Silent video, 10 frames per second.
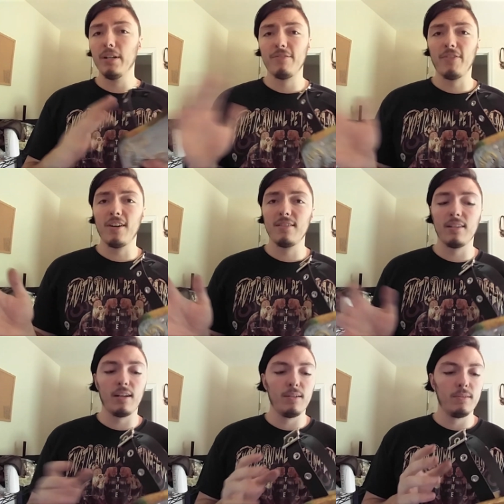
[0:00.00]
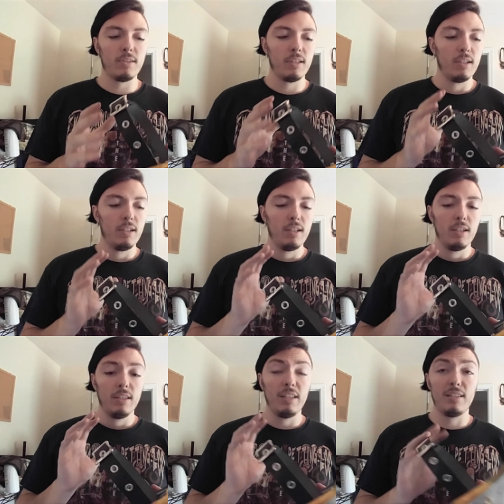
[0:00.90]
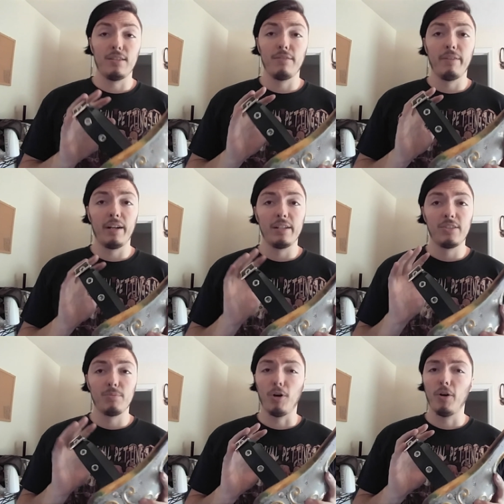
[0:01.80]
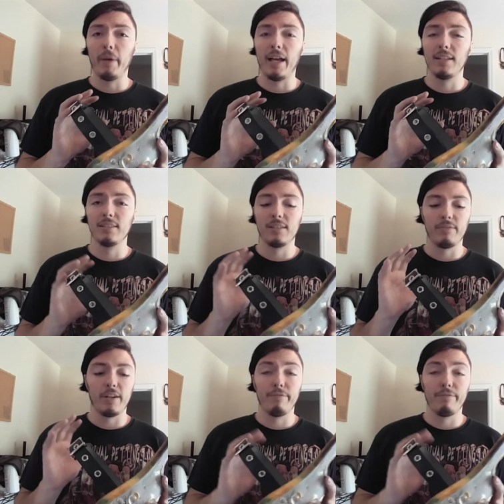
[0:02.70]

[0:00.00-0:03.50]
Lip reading: as far as it goes, this is a very small mask. It's a very